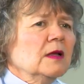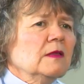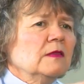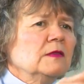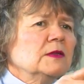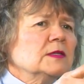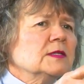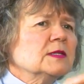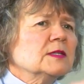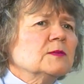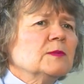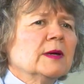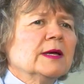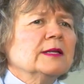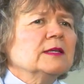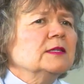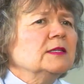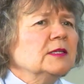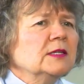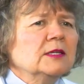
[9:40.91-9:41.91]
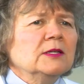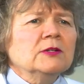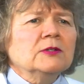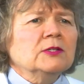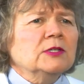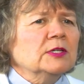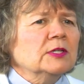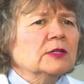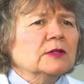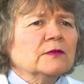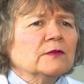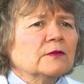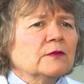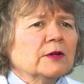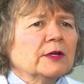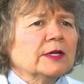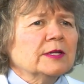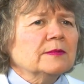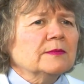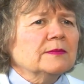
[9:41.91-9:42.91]
This is my dear, dear
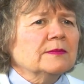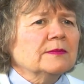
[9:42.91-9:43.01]
friend,